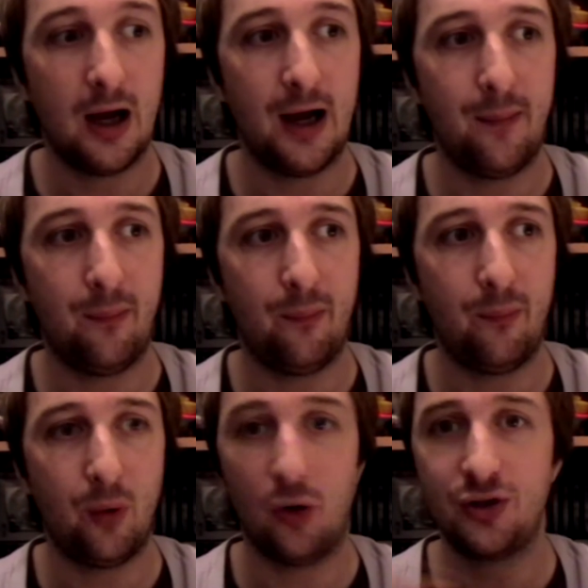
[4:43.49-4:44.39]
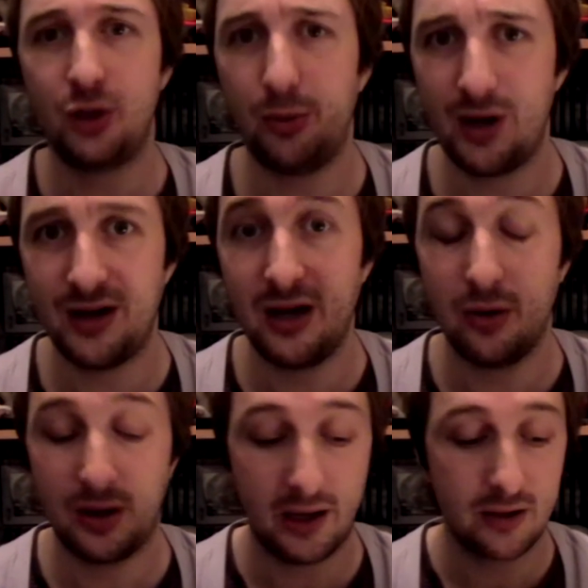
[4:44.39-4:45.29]
or Super
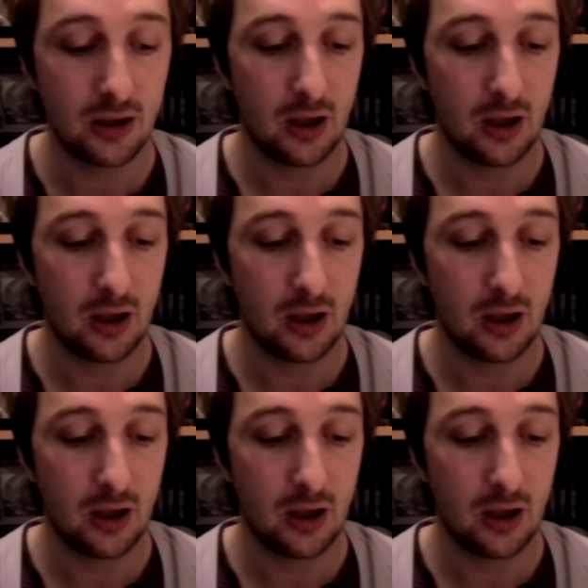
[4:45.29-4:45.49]
Nintendo I guess,